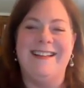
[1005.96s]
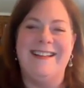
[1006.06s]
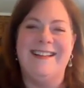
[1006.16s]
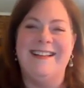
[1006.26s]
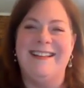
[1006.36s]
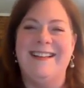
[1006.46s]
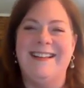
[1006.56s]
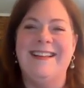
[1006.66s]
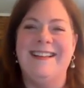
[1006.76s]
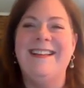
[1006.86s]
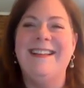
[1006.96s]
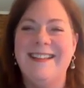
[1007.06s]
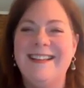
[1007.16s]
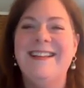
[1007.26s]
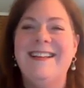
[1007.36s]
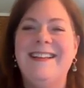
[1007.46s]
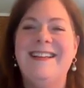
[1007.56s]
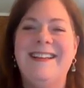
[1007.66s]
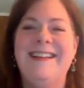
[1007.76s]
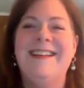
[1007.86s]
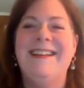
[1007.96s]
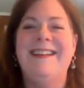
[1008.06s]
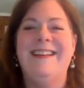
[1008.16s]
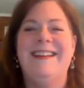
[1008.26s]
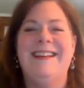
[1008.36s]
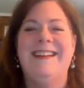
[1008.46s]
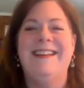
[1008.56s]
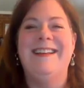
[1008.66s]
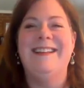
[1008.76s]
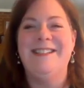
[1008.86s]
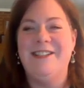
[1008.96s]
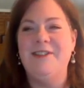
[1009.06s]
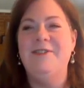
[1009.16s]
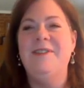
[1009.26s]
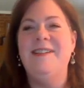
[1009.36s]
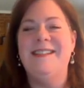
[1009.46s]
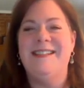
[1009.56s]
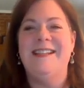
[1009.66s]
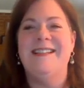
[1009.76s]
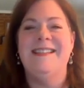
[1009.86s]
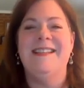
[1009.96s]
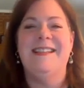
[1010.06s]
(not speaking)